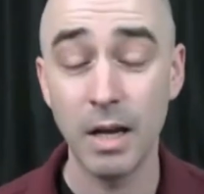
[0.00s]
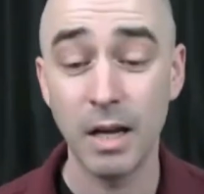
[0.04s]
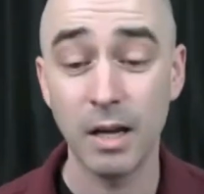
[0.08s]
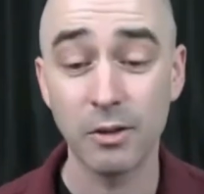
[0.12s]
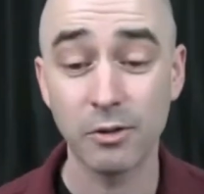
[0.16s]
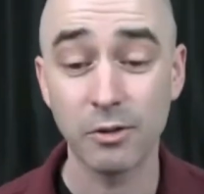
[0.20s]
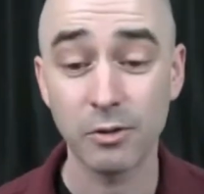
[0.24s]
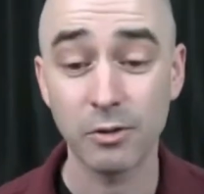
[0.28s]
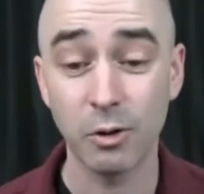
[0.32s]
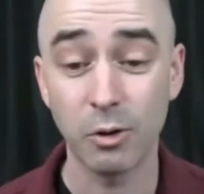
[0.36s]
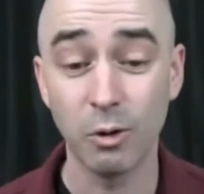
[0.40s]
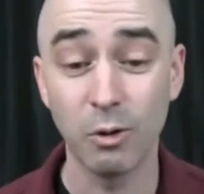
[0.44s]

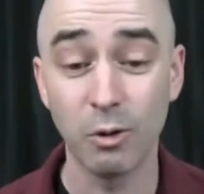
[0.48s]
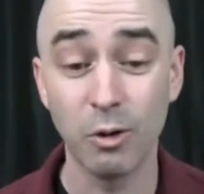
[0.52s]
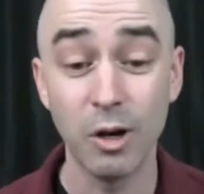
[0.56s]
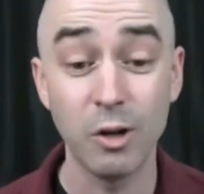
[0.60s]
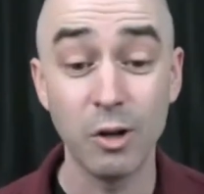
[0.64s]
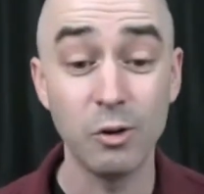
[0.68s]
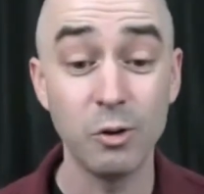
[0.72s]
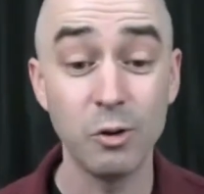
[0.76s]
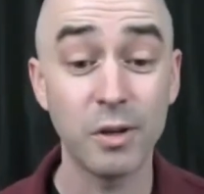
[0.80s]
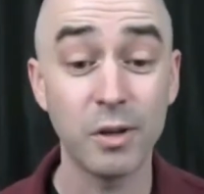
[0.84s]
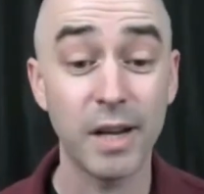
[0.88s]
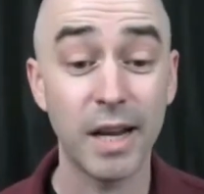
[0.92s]
And so
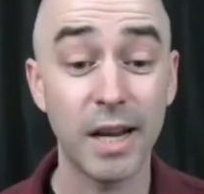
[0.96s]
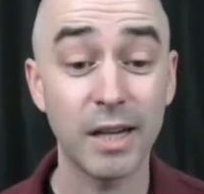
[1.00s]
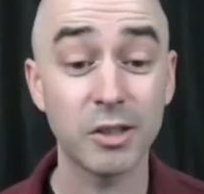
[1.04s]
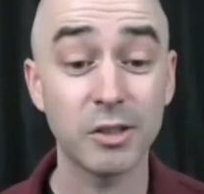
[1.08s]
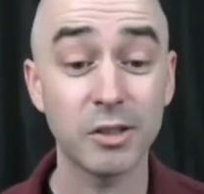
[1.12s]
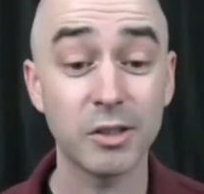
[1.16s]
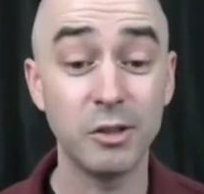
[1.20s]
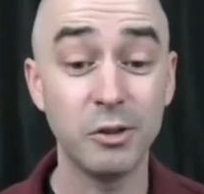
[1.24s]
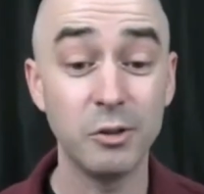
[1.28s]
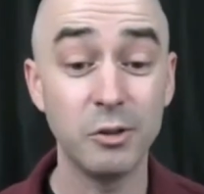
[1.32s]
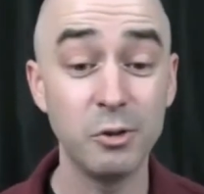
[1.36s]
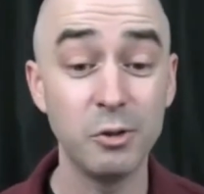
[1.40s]
you can
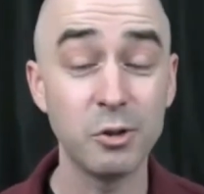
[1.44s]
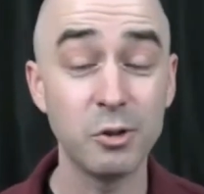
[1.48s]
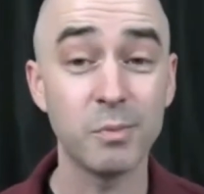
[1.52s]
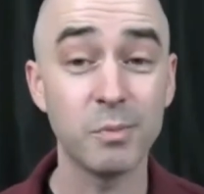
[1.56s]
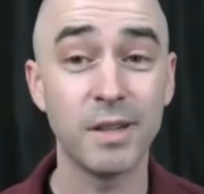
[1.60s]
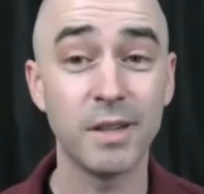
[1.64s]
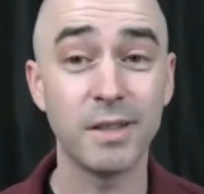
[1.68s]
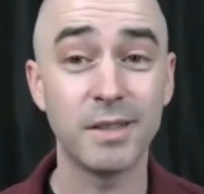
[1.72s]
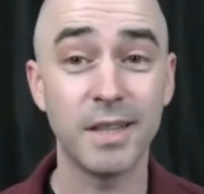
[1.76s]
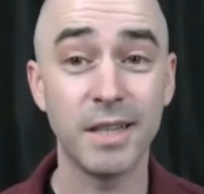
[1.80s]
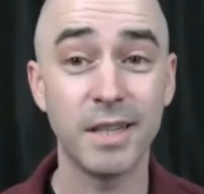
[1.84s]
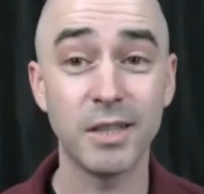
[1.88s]
actually use
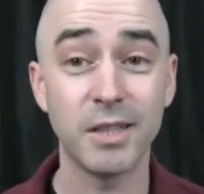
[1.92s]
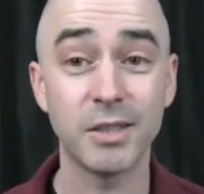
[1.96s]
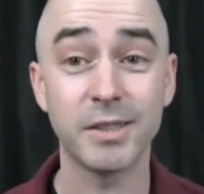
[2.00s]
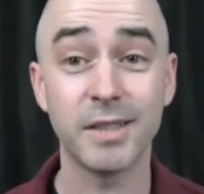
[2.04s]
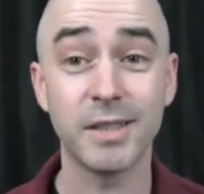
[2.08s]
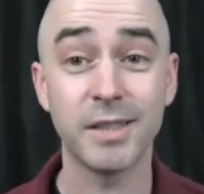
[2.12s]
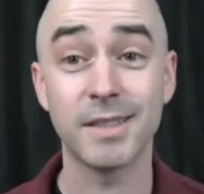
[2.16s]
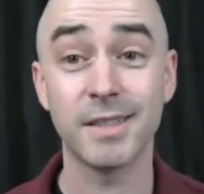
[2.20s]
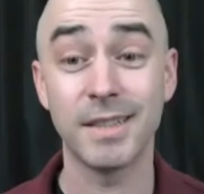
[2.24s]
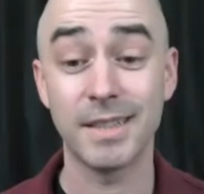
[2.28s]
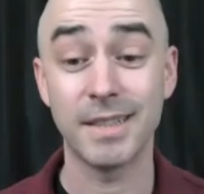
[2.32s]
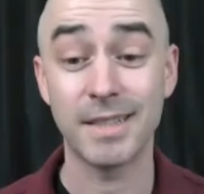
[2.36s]
meditation
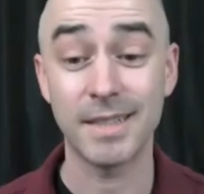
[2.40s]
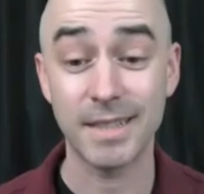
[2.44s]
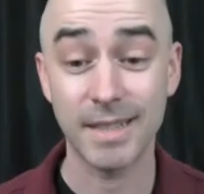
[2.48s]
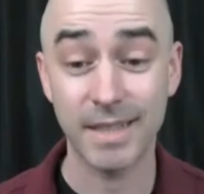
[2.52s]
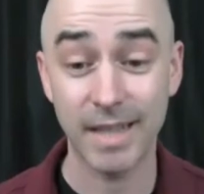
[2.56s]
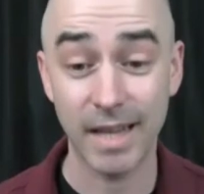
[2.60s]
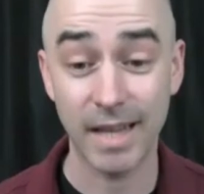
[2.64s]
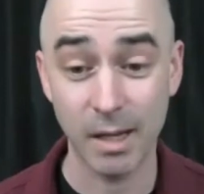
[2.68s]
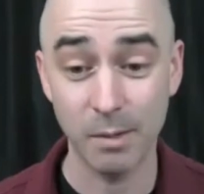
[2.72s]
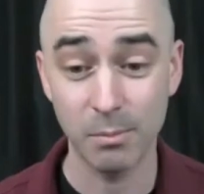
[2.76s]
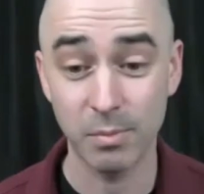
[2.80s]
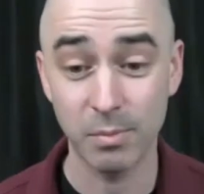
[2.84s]
as an
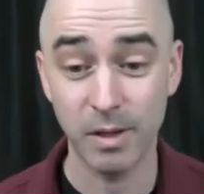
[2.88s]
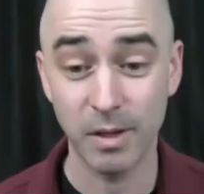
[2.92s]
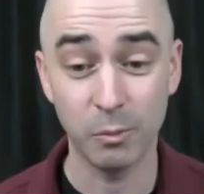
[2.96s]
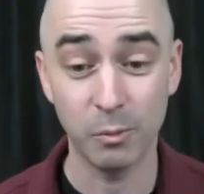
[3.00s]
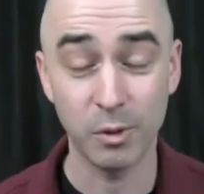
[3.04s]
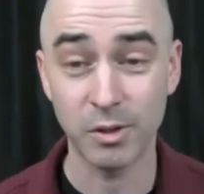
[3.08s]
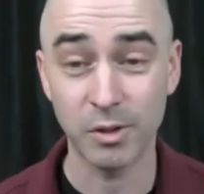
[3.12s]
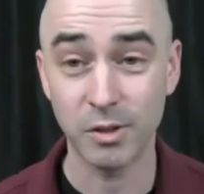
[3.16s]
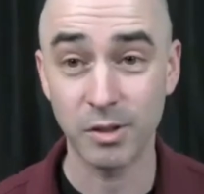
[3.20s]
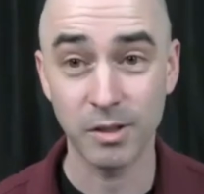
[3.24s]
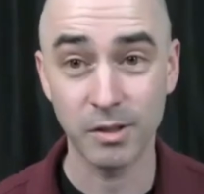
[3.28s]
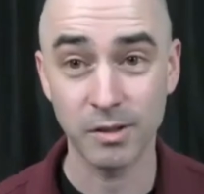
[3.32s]
escape, and
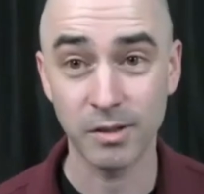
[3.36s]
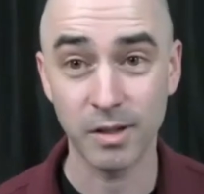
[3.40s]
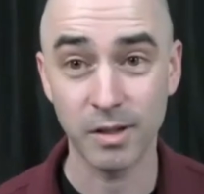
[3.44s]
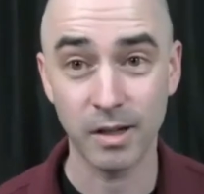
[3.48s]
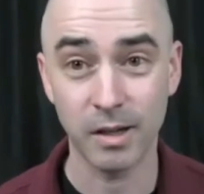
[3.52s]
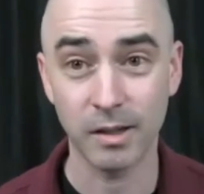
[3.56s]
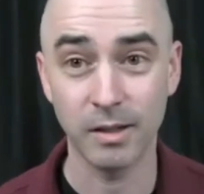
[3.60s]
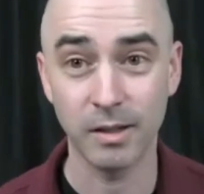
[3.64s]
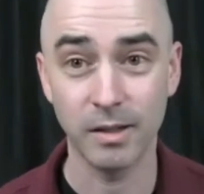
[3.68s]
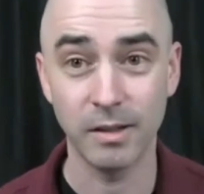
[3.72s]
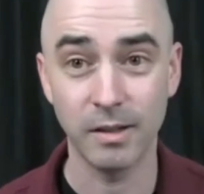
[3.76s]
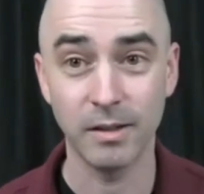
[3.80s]
which is
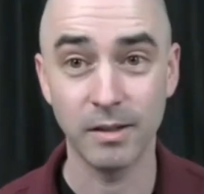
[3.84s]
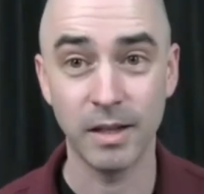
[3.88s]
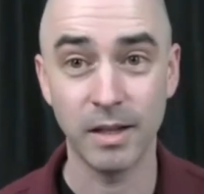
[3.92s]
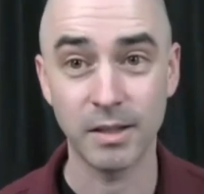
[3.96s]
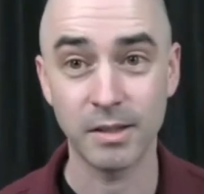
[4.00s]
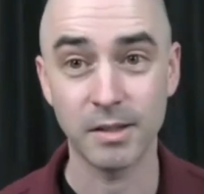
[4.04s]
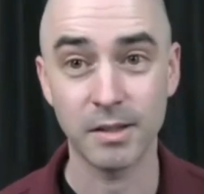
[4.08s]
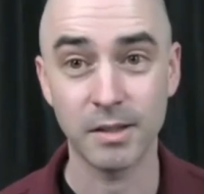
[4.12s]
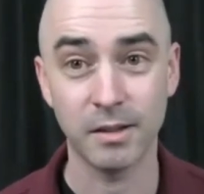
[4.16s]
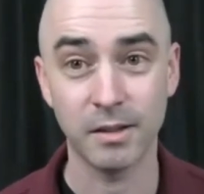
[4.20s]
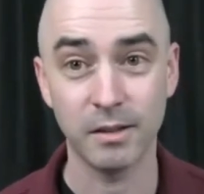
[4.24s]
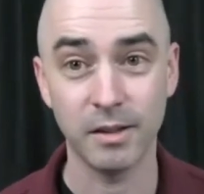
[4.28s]
not good
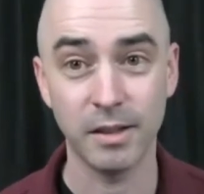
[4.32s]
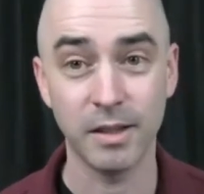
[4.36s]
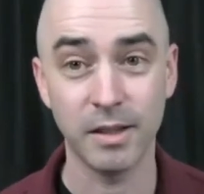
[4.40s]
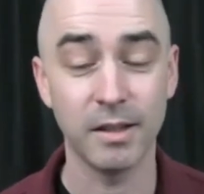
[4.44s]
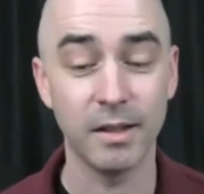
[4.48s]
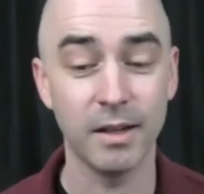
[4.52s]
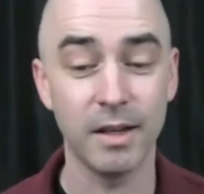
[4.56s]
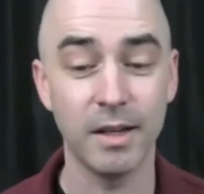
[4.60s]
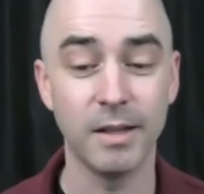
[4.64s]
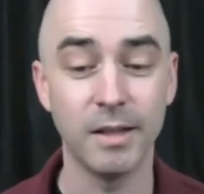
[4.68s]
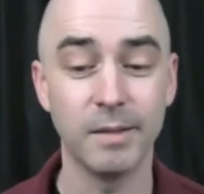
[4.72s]
necessarily.